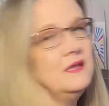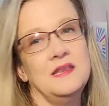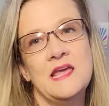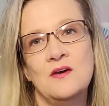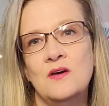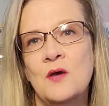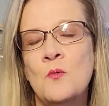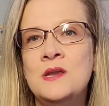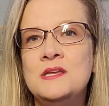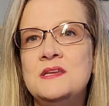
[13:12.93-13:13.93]
Now, I
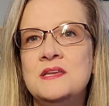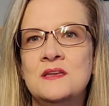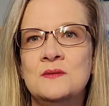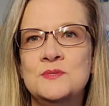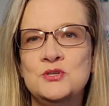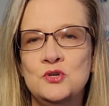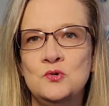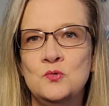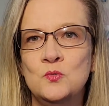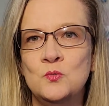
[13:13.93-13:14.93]
wanted him
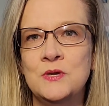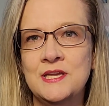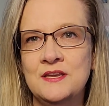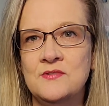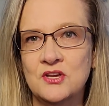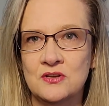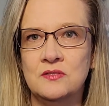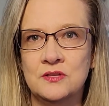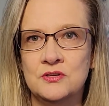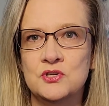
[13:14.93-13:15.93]
to read good
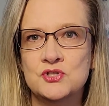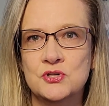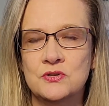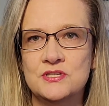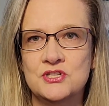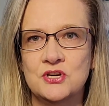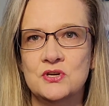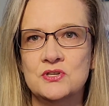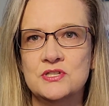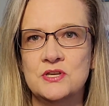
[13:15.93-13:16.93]
literature this year,
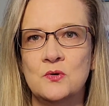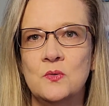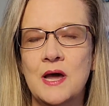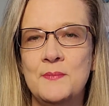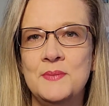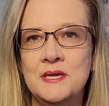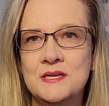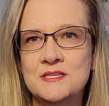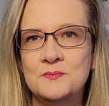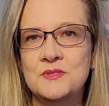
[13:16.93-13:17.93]
so I picked
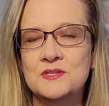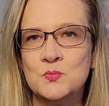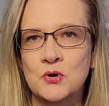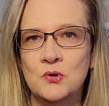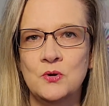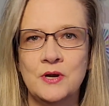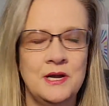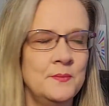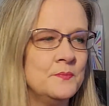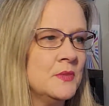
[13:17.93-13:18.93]
up this
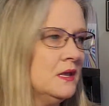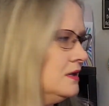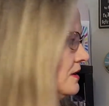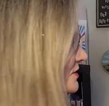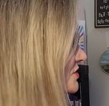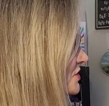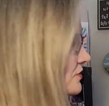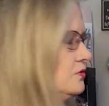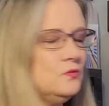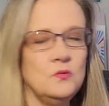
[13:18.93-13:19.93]
program
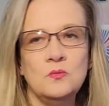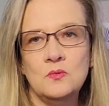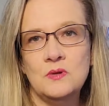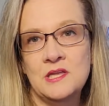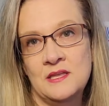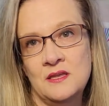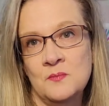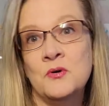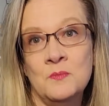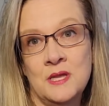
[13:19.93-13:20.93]
to
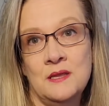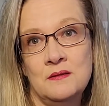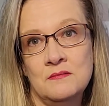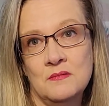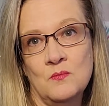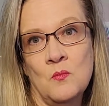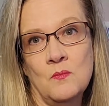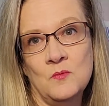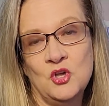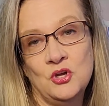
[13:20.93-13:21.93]
implement
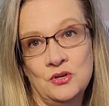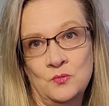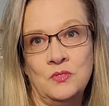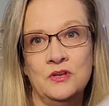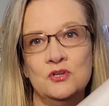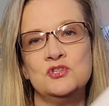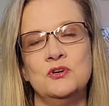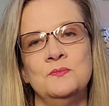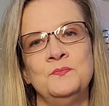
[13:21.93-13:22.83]
good literature.